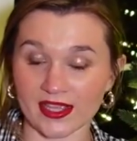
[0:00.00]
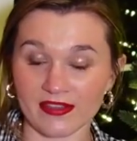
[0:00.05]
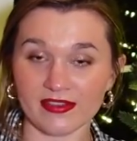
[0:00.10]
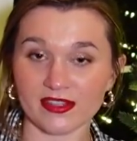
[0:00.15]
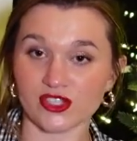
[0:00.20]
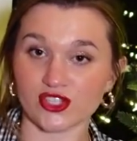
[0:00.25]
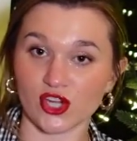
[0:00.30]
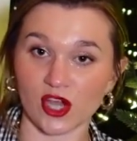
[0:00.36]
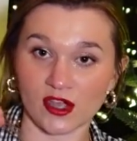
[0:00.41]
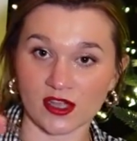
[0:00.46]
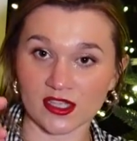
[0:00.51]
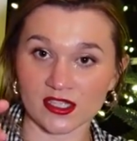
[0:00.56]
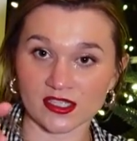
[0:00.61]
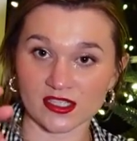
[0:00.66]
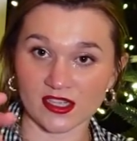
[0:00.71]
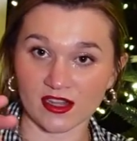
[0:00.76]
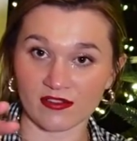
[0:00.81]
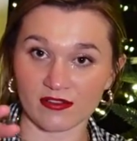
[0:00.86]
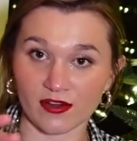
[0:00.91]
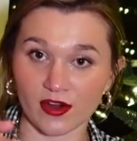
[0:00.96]
even stocking
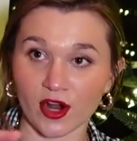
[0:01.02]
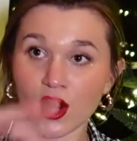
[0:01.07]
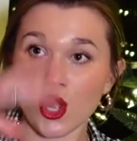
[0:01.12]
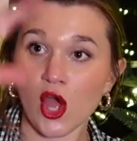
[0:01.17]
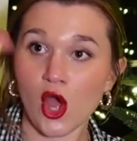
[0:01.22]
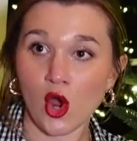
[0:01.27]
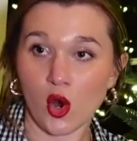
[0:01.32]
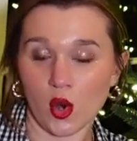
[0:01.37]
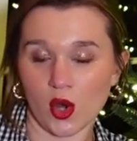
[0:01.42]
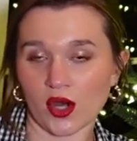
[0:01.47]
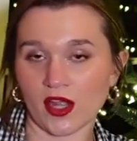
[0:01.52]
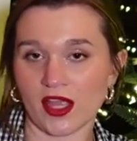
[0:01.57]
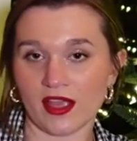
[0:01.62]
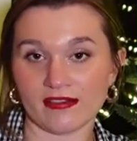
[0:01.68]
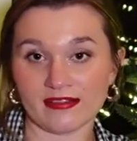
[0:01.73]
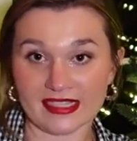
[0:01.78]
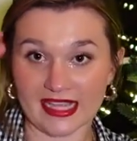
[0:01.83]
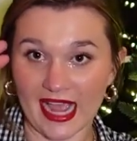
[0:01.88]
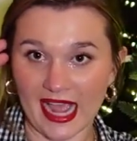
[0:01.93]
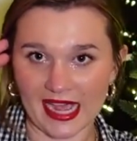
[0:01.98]
stuffer or
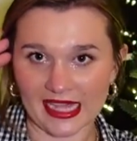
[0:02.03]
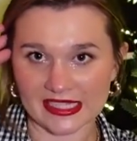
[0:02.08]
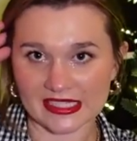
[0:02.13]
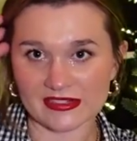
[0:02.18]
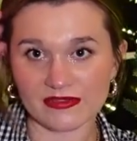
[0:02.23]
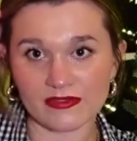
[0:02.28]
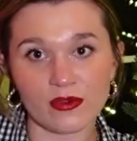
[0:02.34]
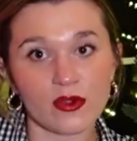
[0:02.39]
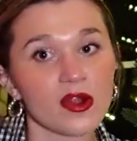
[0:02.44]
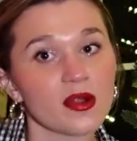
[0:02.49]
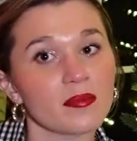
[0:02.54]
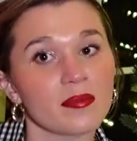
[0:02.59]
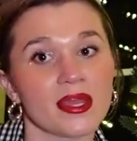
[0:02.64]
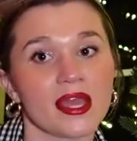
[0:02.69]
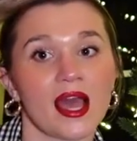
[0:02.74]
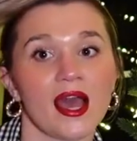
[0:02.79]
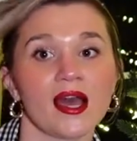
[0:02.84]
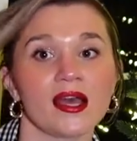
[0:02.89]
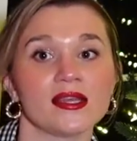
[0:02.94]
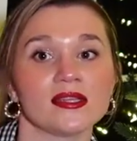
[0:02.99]
gift to ask for,
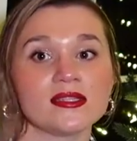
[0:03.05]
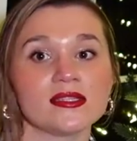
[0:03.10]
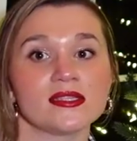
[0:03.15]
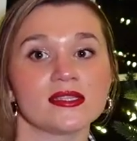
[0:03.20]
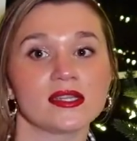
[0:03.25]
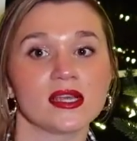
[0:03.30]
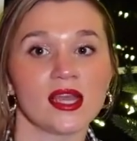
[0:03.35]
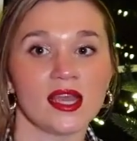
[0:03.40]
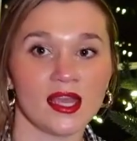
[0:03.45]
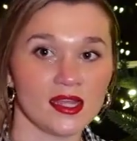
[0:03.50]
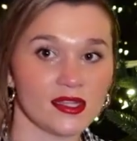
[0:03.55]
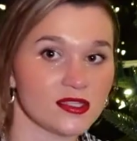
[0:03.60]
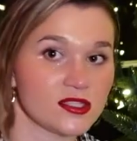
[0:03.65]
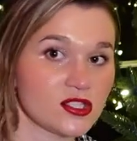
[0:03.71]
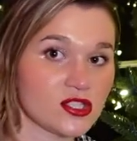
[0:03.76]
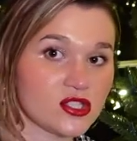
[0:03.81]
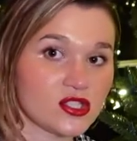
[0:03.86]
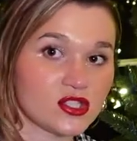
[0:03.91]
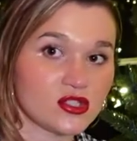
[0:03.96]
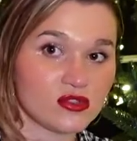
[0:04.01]
because
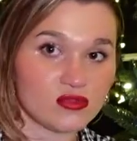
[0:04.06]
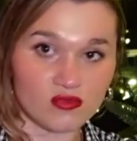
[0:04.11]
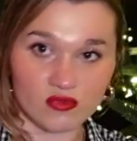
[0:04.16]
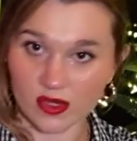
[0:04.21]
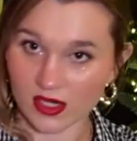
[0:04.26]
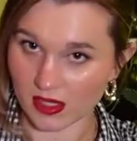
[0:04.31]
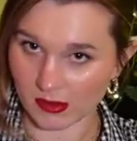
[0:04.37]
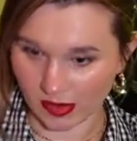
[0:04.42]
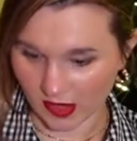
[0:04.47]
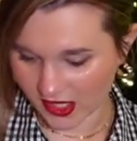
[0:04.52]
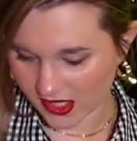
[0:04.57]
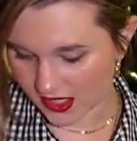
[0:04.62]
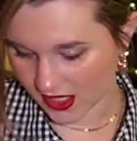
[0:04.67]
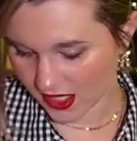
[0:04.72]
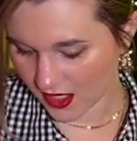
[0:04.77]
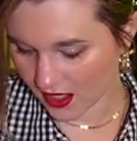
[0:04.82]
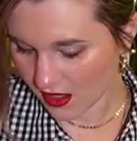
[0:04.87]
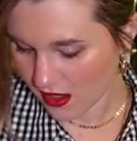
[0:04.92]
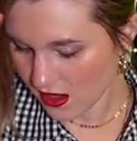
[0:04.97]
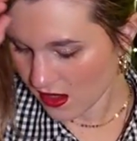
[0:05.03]
it's really
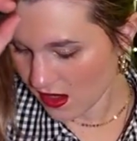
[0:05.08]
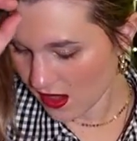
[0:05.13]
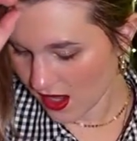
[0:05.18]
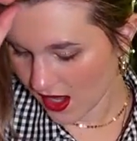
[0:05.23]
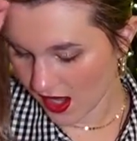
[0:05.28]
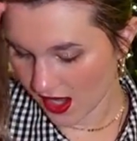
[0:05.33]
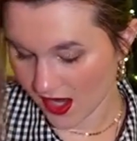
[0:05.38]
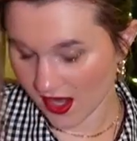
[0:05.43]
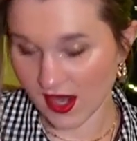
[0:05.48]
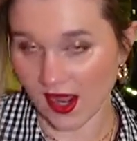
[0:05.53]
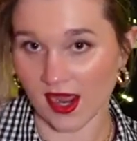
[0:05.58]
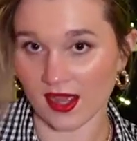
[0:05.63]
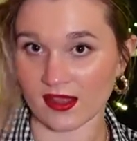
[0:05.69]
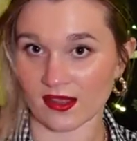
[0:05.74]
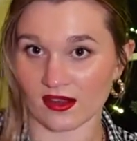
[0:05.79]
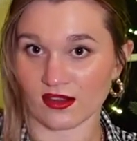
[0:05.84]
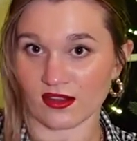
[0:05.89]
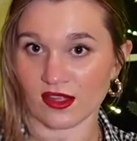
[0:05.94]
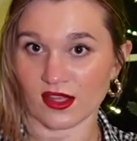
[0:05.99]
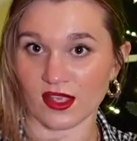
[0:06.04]
pricey. And I
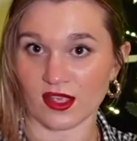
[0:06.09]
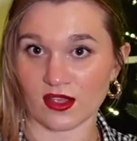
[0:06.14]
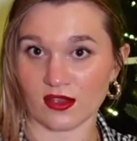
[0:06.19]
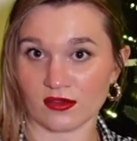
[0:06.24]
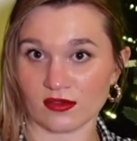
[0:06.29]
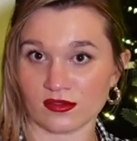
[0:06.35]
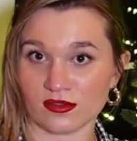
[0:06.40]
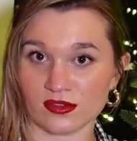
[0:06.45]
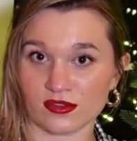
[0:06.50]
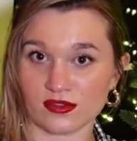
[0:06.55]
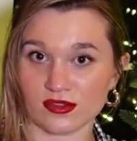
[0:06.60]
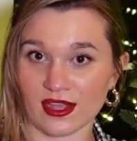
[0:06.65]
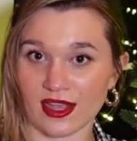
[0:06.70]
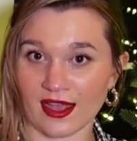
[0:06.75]
literally use